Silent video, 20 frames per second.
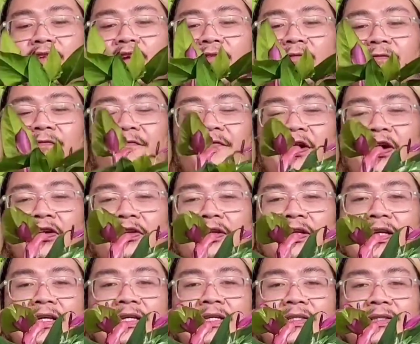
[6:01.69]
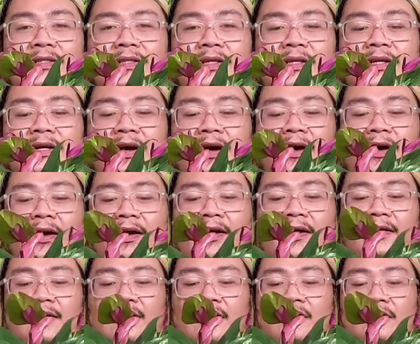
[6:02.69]
fairly easy
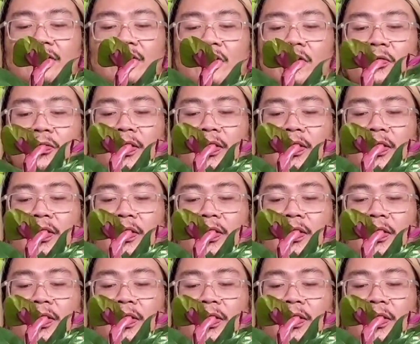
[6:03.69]
and low